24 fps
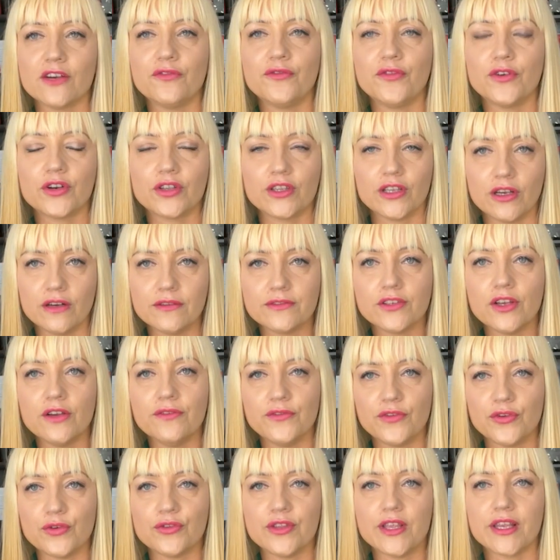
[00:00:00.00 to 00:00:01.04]
for those
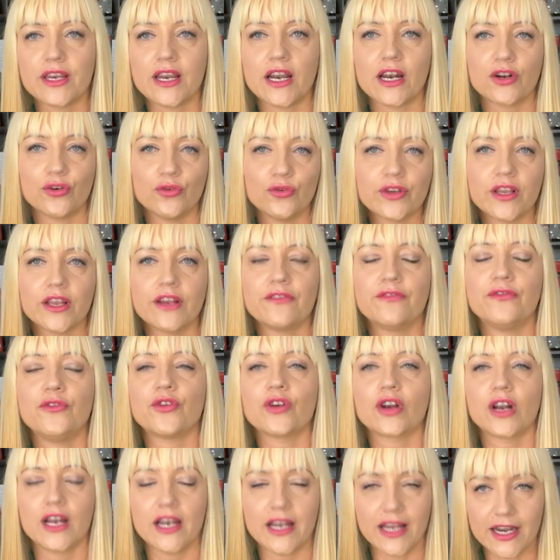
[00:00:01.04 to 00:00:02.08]
of you that are looking
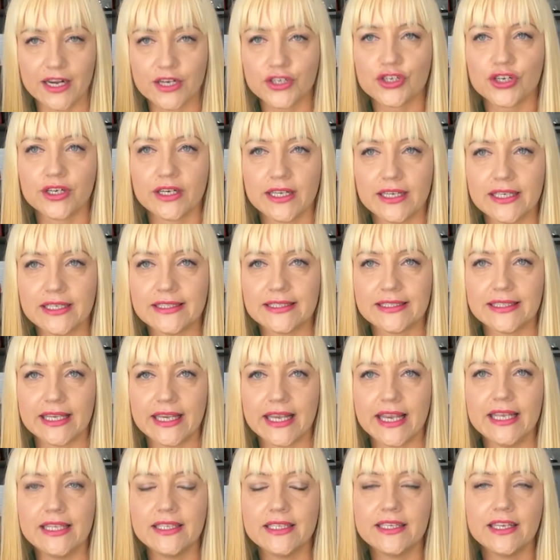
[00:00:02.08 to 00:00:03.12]
for a luxury
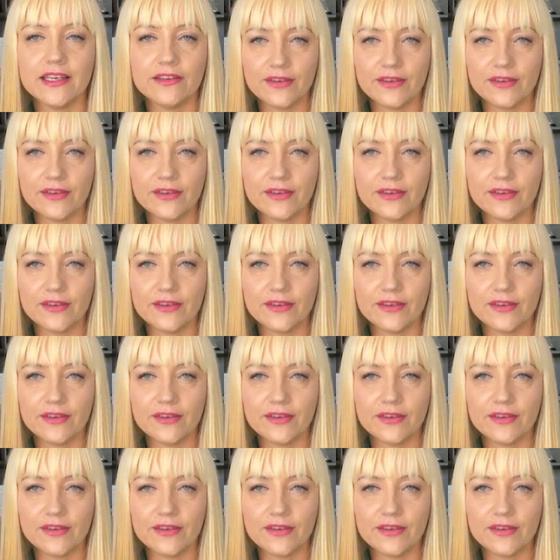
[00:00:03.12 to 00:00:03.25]
estate,